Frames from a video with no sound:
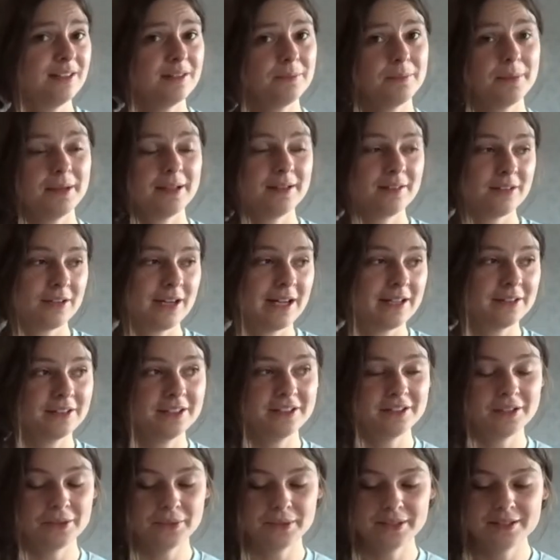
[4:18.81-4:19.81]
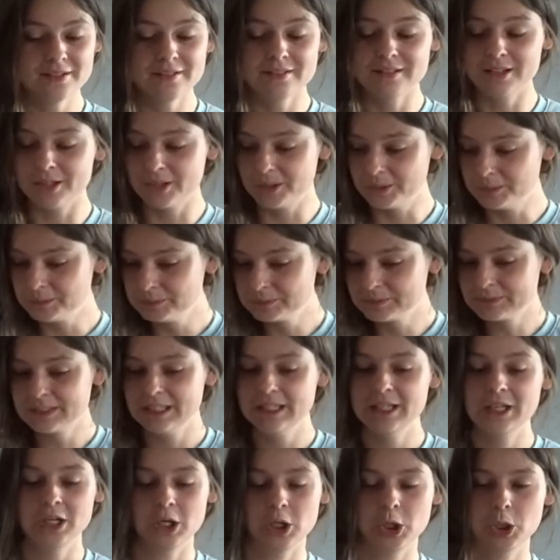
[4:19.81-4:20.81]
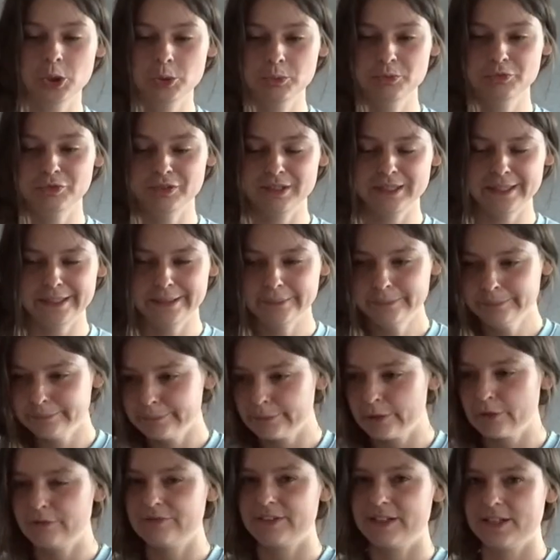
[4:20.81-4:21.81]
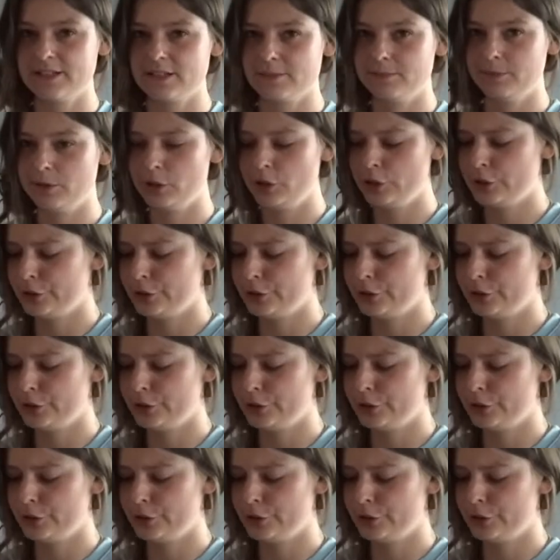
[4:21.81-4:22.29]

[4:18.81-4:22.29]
Depends on how they do it, so hopefully we'll find something good.